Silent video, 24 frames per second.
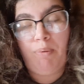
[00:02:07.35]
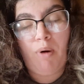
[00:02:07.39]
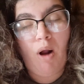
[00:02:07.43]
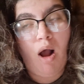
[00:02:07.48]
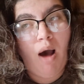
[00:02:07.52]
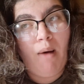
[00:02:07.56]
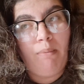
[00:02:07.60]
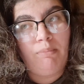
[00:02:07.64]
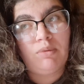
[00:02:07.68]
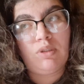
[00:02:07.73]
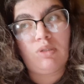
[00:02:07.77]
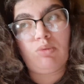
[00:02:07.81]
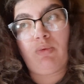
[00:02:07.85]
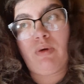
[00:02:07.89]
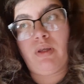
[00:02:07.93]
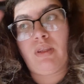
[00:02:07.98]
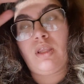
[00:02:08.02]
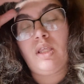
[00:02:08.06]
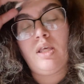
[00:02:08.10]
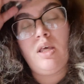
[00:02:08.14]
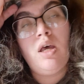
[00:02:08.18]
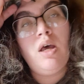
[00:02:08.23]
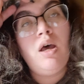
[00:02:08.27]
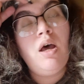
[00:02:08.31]
problems
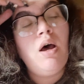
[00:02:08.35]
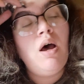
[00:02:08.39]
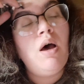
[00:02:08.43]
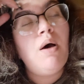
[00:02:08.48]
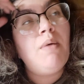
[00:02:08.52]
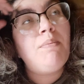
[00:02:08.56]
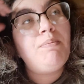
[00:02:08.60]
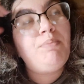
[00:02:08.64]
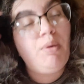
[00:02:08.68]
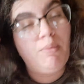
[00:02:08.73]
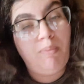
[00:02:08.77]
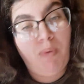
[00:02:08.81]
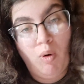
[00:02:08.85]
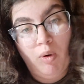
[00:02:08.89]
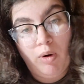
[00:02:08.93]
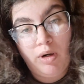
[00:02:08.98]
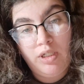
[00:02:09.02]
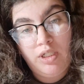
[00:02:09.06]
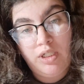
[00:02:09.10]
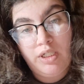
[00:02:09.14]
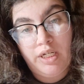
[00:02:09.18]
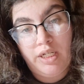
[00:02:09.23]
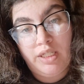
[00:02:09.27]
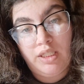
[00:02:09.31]
with
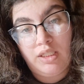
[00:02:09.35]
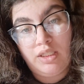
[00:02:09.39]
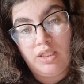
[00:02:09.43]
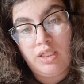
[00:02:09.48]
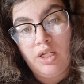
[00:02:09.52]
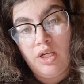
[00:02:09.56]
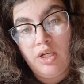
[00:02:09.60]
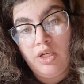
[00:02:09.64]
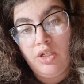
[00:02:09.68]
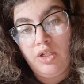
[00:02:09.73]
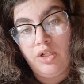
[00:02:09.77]
proportions.